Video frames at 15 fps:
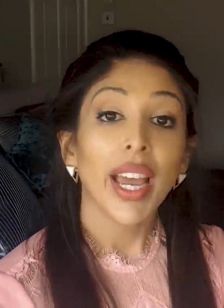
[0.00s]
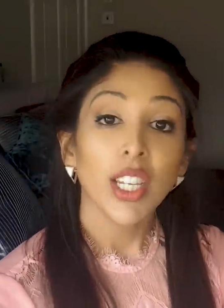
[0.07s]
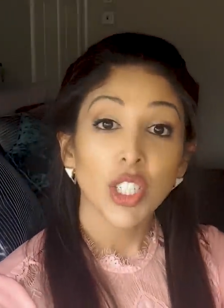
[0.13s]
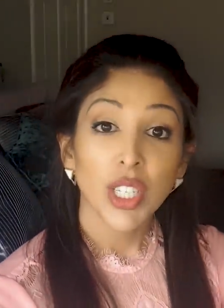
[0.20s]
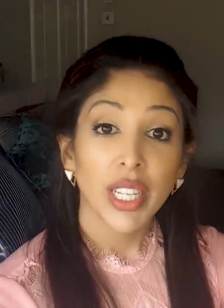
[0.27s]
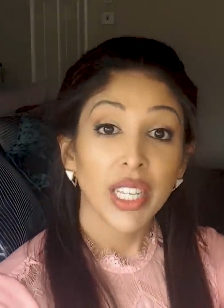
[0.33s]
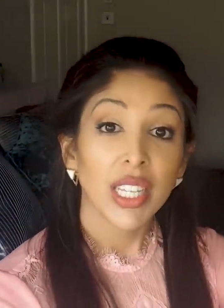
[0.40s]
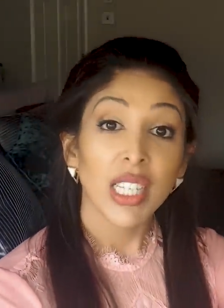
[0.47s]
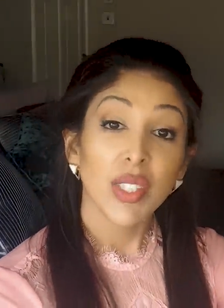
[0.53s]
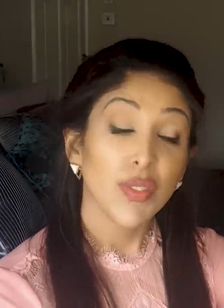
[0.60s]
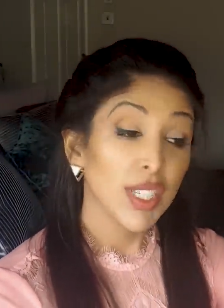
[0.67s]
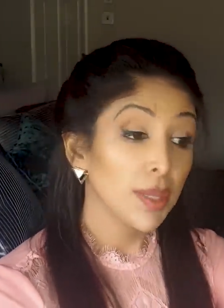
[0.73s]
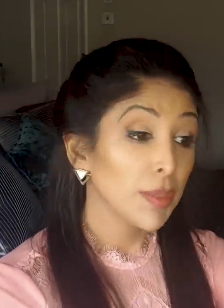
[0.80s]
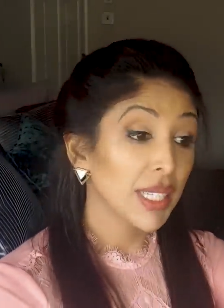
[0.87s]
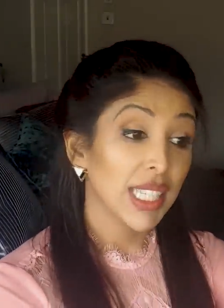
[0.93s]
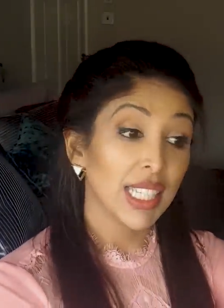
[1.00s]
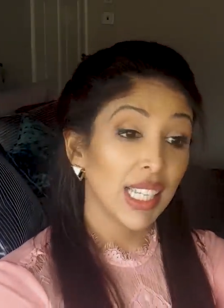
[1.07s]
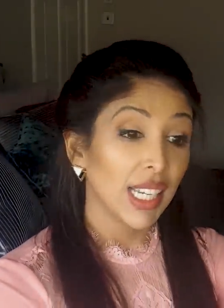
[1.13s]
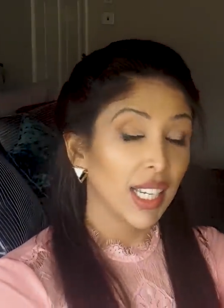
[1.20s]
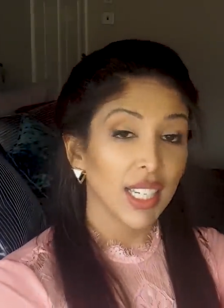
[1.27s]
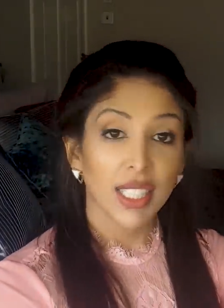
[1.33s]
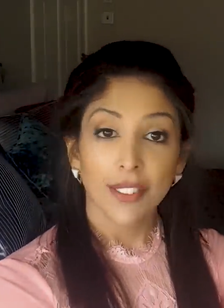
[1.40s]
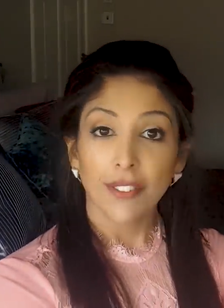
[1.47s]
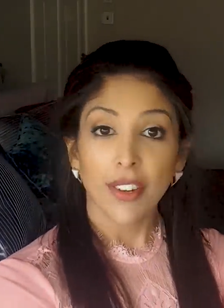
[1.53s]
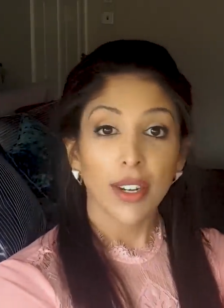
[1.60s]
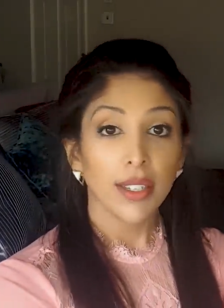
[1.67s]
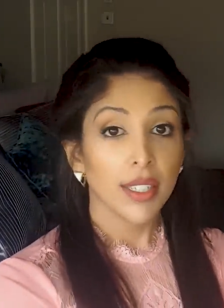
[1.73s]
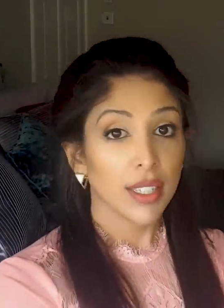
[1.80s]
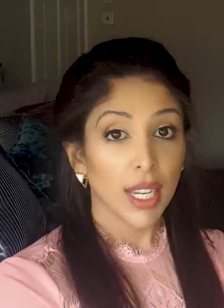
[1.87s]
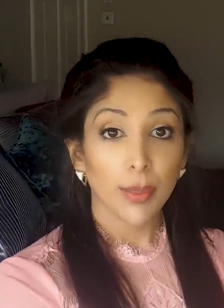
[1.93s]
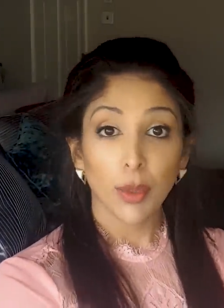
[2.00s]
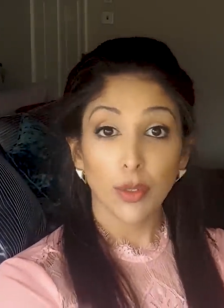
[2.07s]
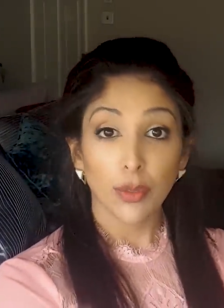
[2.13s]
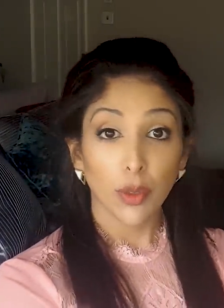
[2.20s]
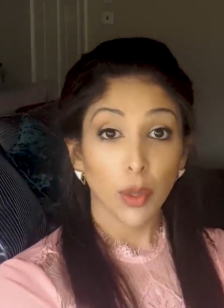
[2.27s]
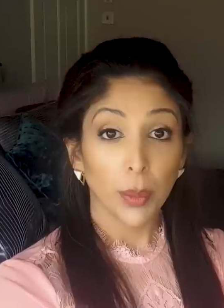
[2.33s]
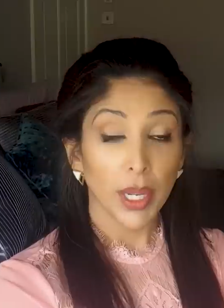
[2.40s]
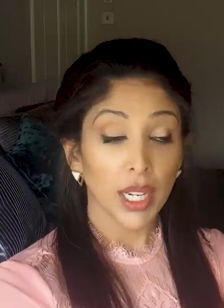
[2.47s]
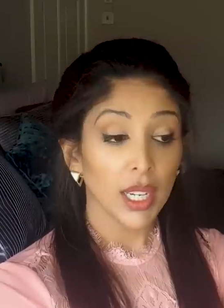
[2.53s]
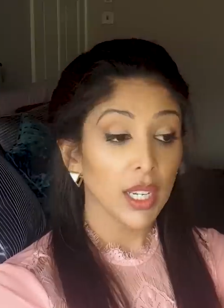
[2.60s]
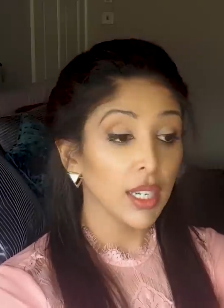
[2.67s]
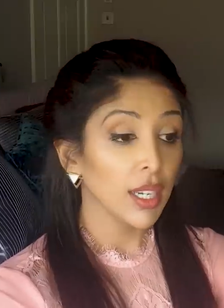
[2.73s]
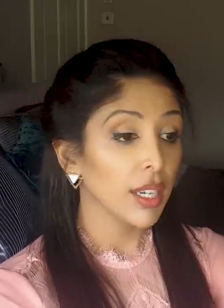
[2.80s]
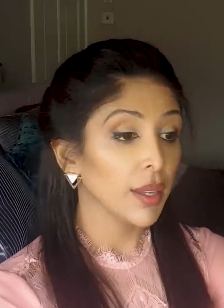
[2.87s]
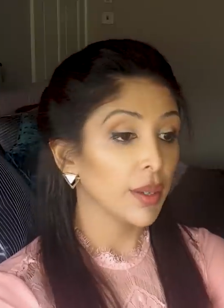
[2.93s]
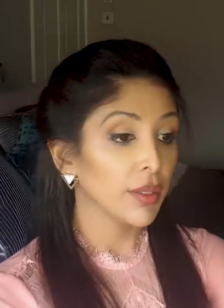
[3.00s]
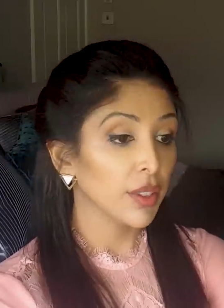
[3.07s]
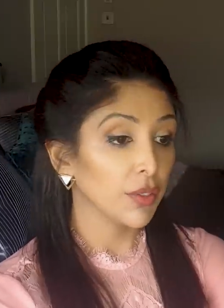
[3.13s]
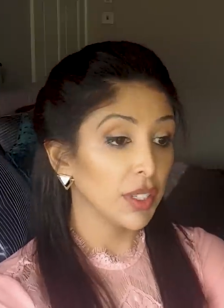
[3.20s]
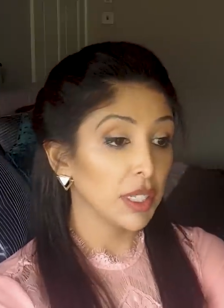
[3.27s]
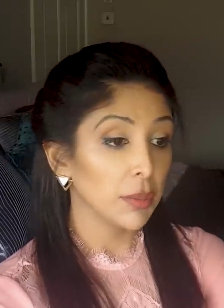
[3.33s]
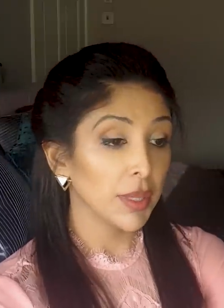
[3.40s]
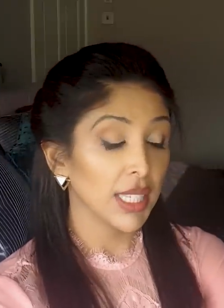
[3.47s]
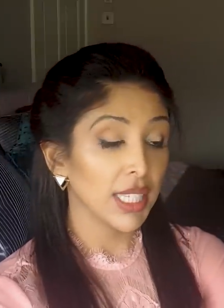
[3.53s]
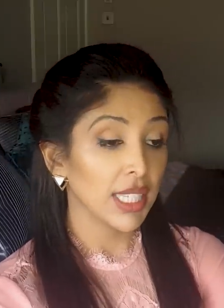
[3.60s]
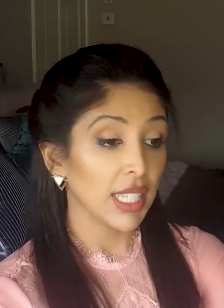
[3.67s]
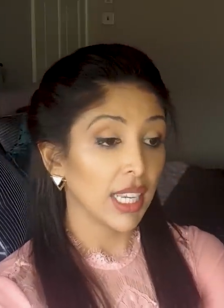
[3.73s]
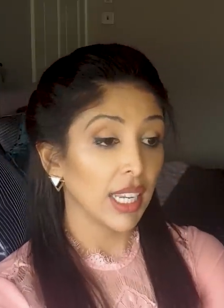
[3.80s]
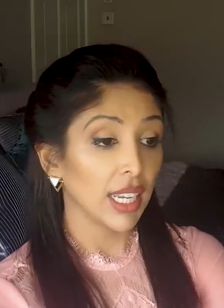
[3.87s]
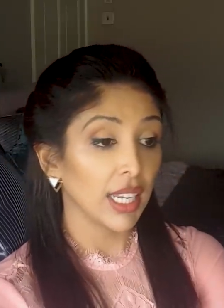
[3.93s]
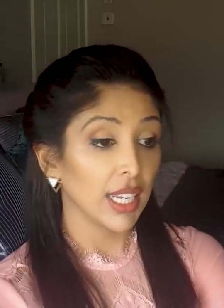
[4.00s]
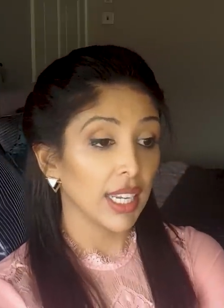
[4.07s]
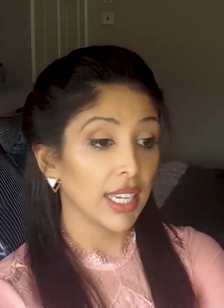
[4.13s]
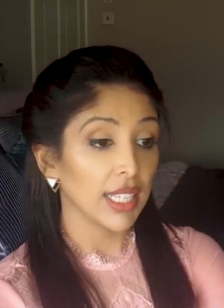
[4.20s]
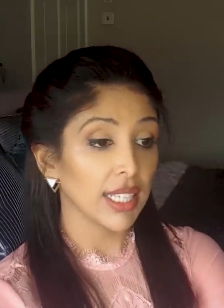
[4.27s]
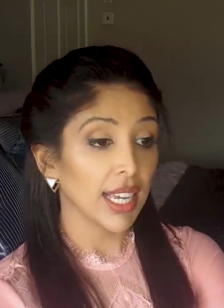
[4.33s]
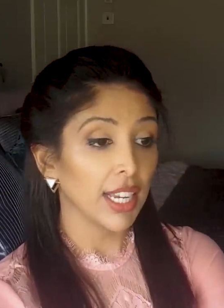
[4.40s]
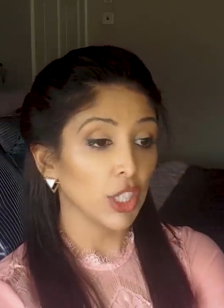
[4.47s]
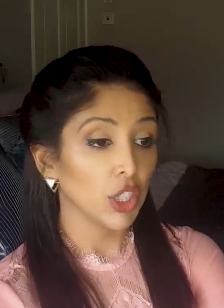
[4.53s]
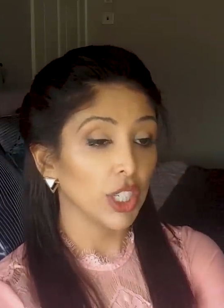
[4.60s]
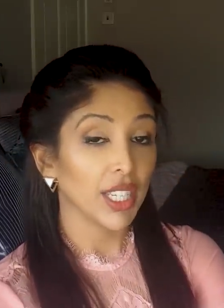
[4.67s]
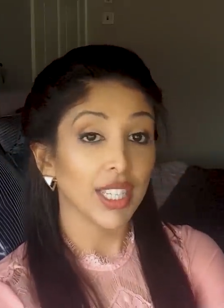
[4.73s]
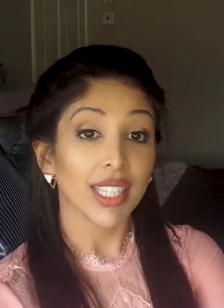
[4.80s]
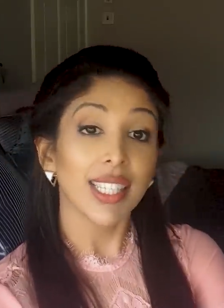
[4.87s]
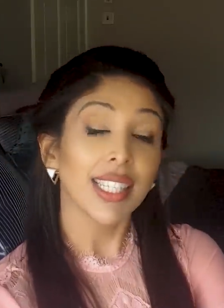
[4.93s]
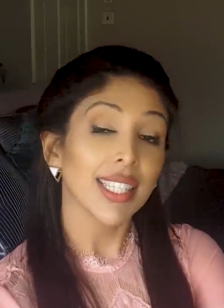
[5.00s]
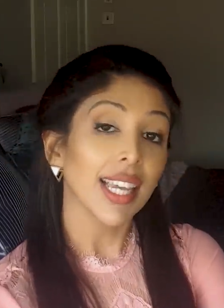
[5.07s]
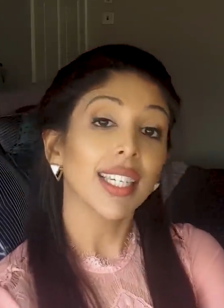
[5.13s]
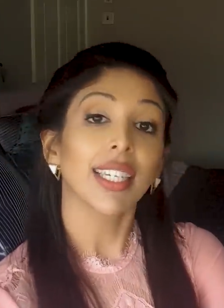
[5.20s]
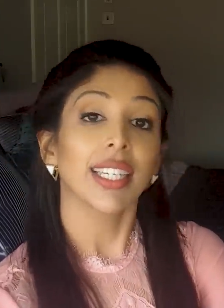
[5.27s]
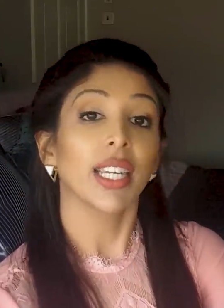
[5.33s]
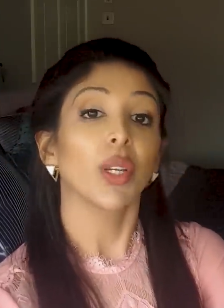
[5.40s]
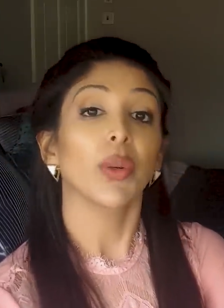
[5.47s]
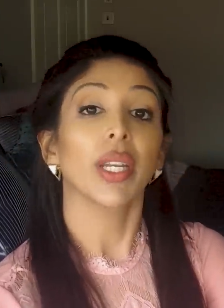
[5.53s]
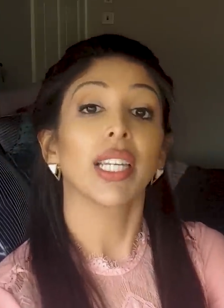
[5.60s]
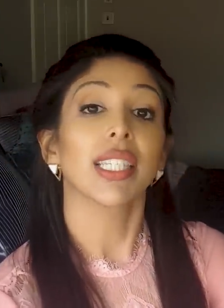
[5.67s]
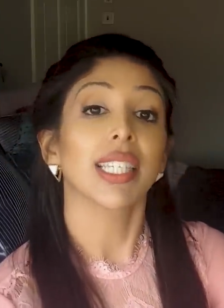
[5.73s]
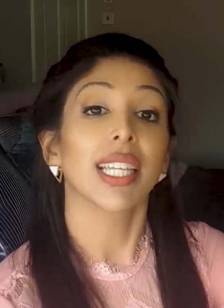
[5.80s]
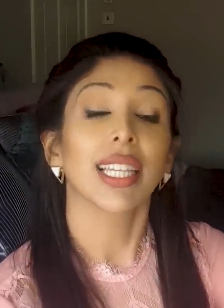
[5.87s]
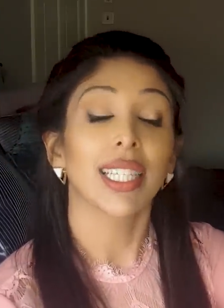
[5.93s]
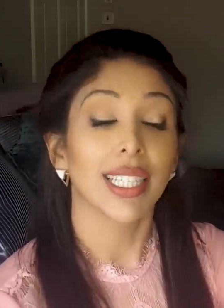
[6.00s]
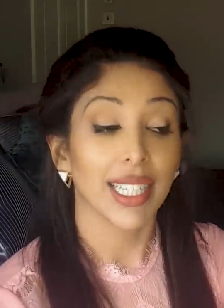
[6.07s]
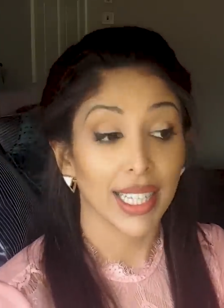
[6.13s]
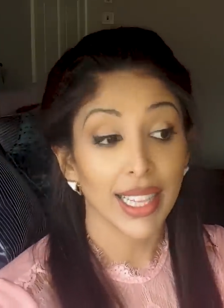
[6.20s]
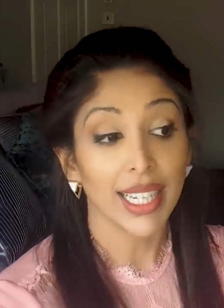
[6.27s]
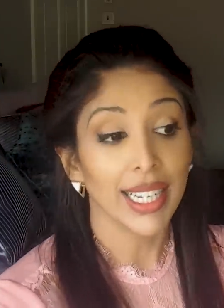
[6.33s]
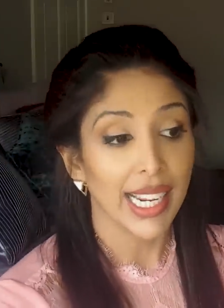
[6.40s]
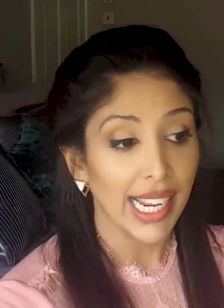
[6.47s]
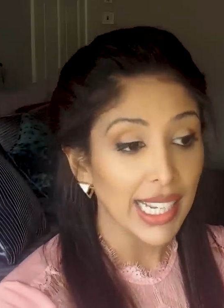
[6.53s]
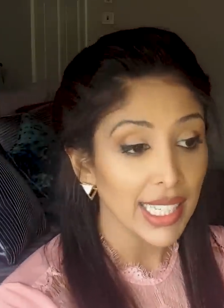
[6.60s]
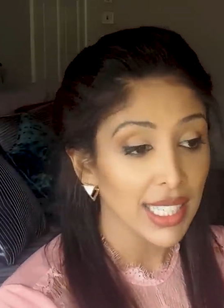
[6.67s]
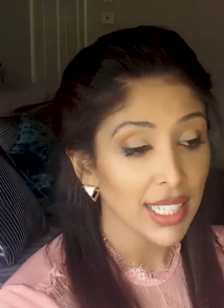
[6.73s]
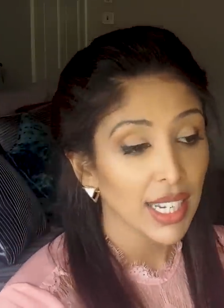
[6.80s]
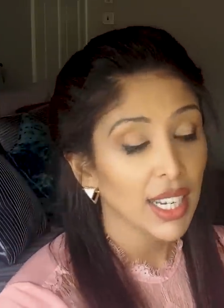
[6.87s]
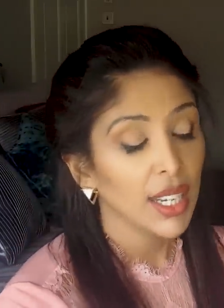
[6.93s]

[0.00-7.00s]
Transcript: actually this vitamin C is a very stable formula. The vitamin C is actually the second ingredient in, in the list,